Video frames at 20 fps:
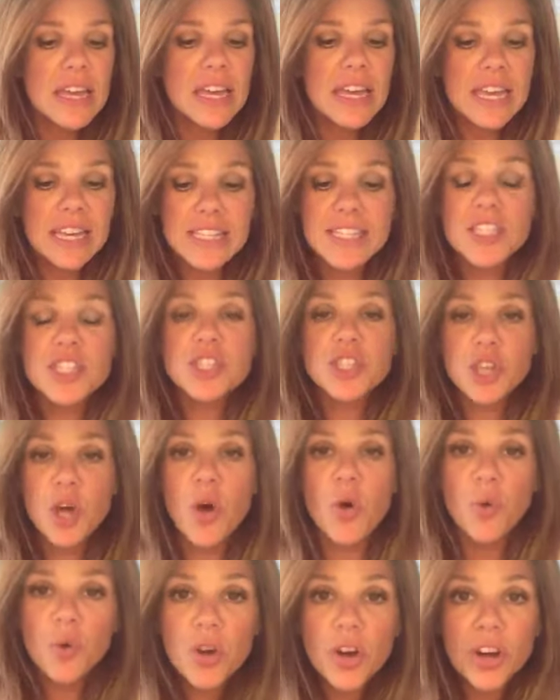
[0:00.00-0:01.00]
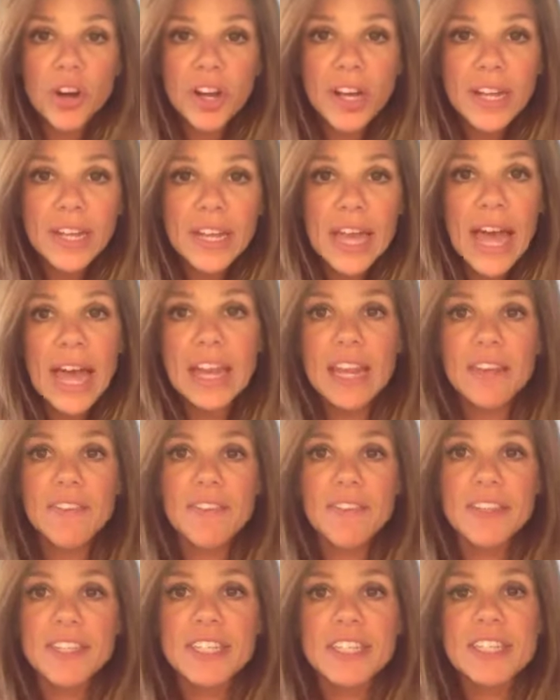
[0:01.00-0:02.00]
it's so good. And
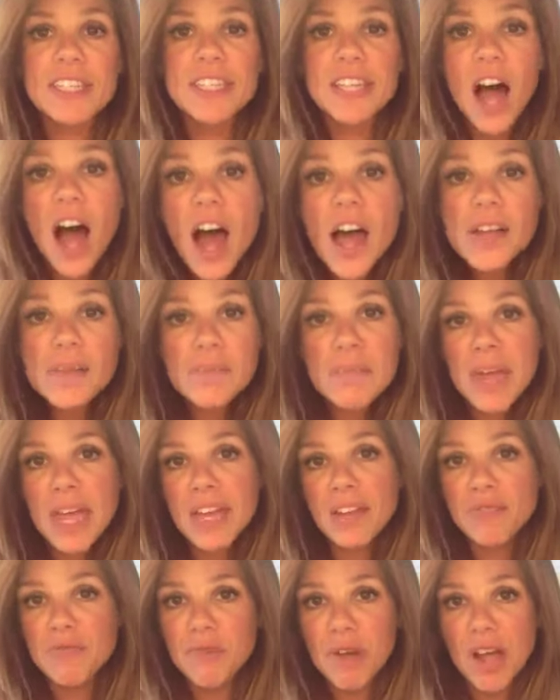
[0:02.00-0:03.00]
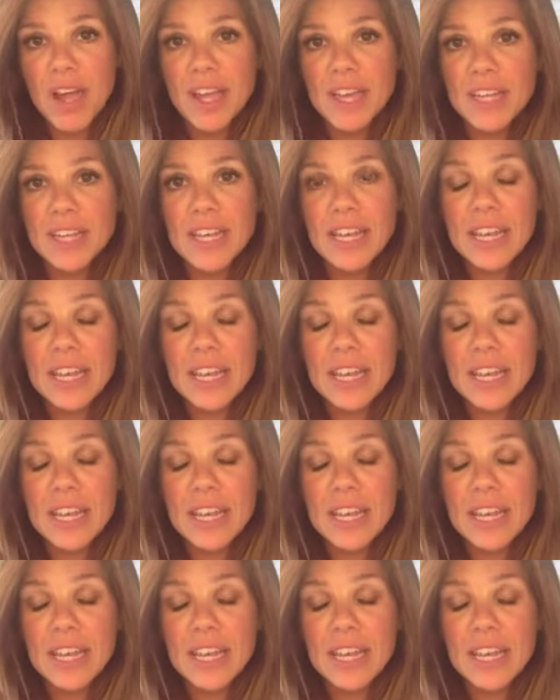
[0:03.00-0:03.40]
if it's not made right,